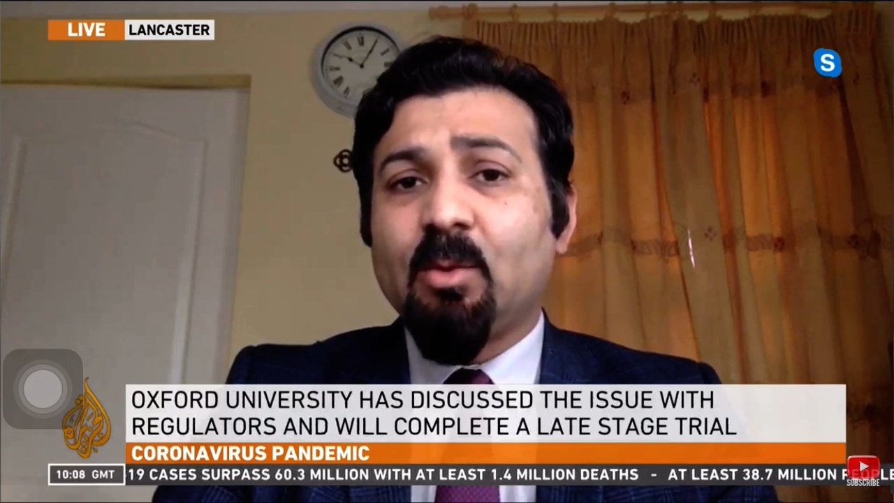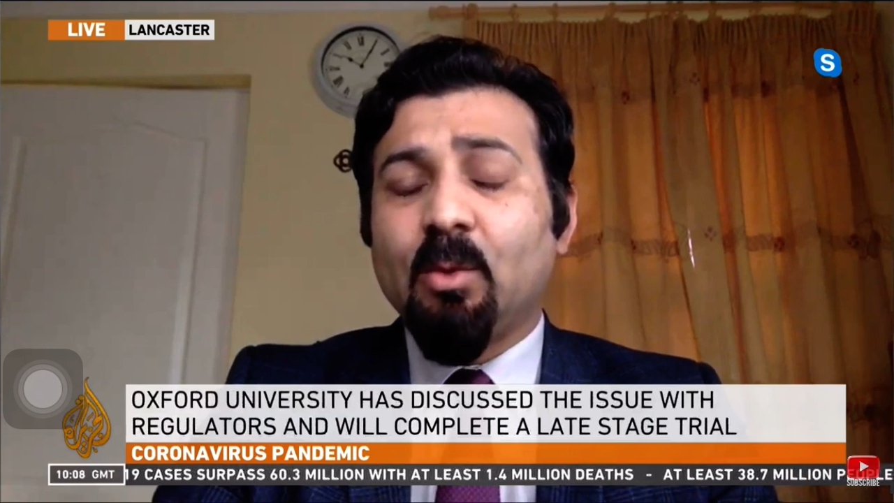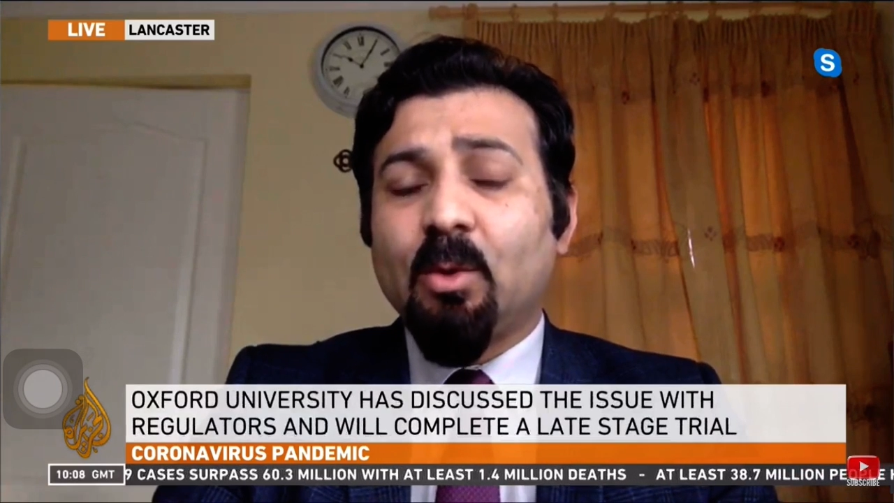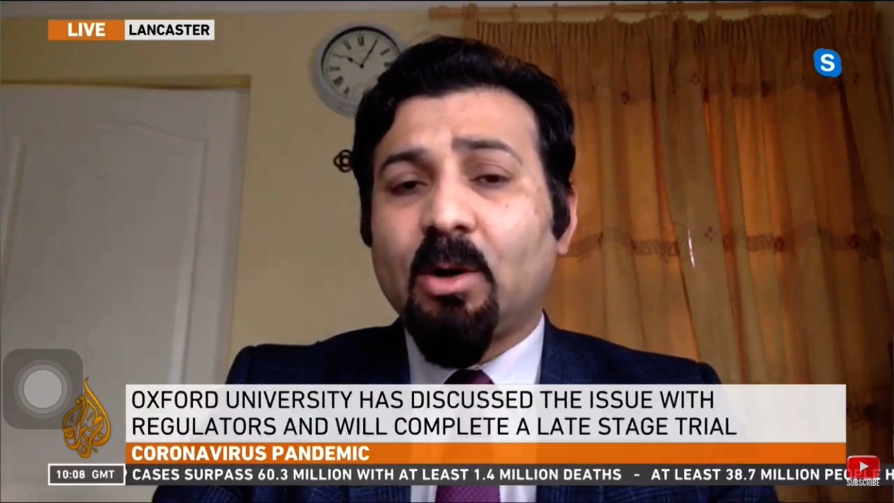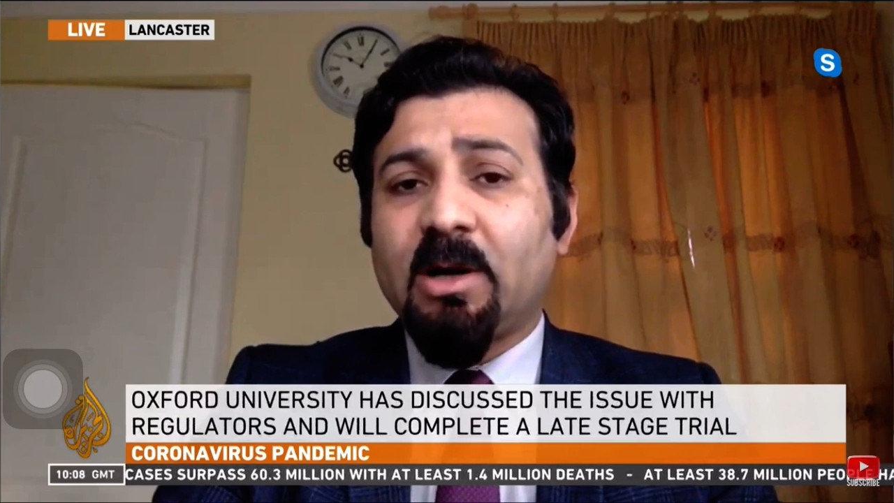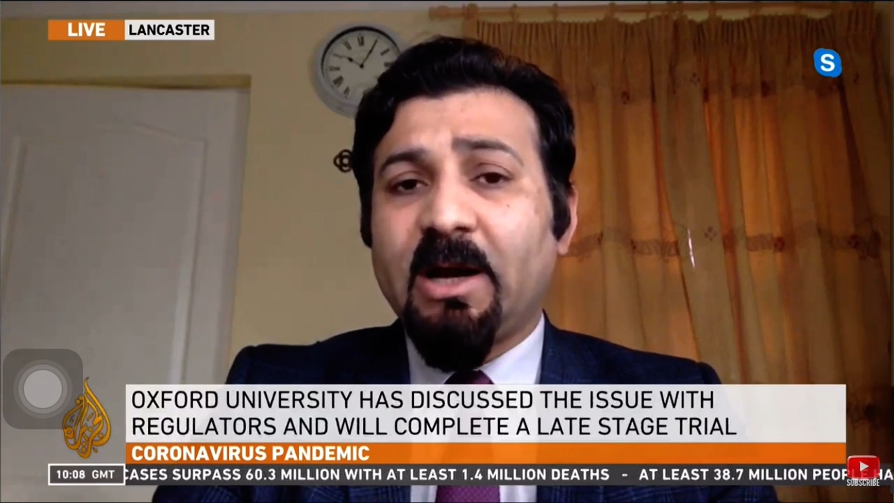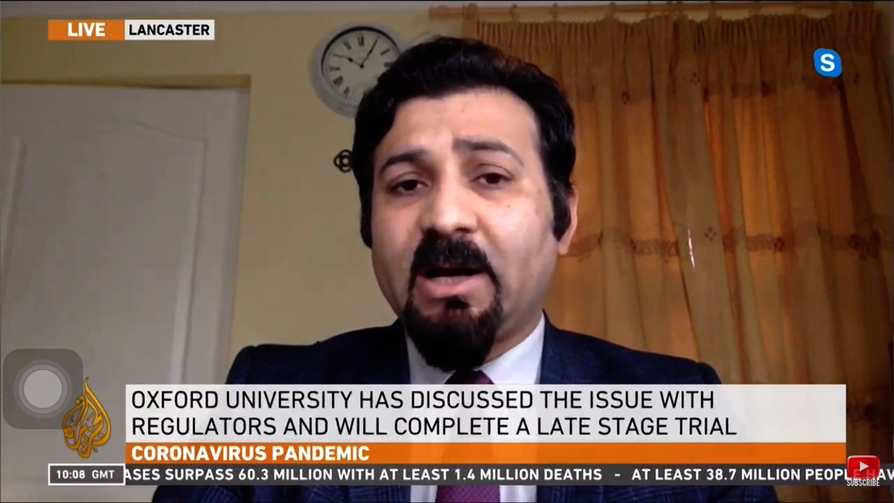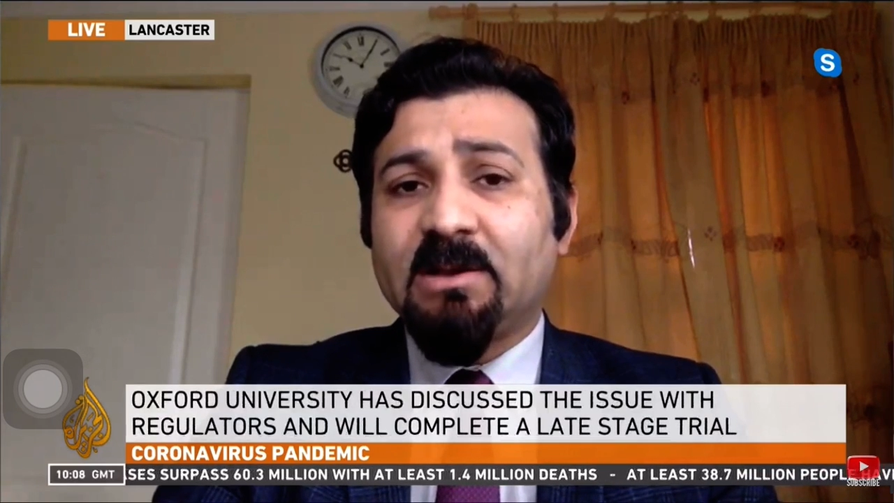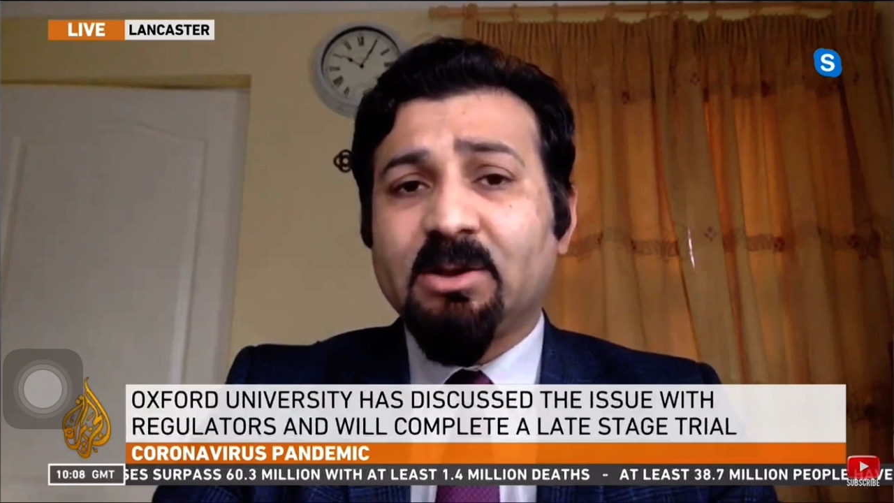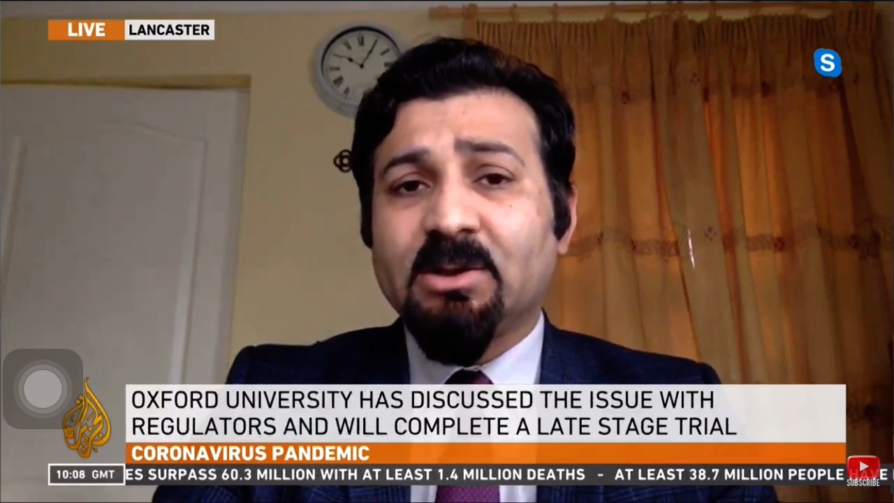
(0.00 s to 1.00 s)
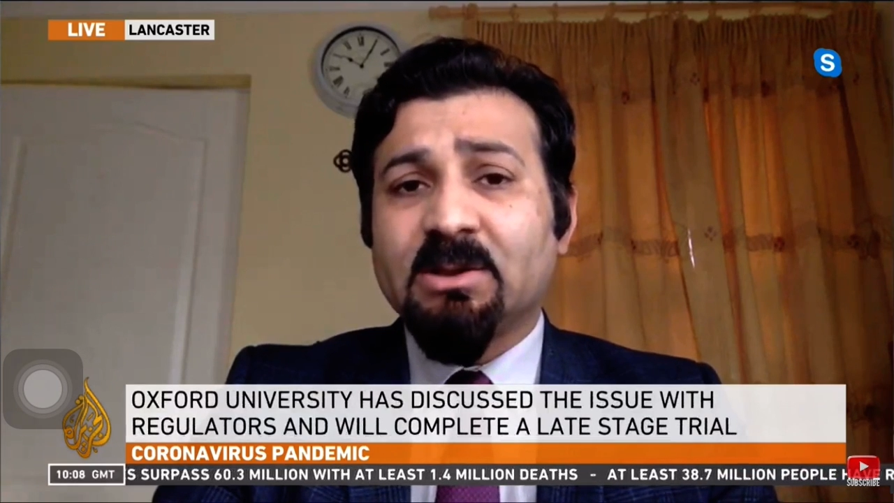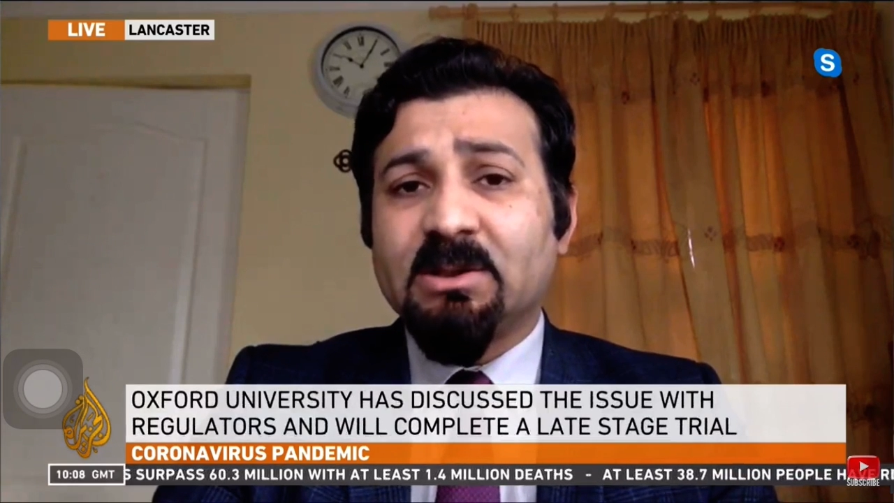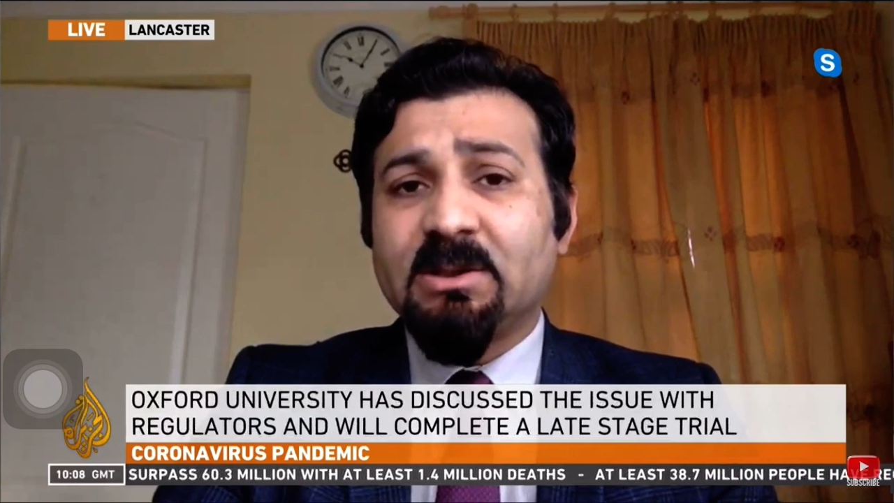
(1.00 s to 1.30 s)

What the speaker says: or Johnson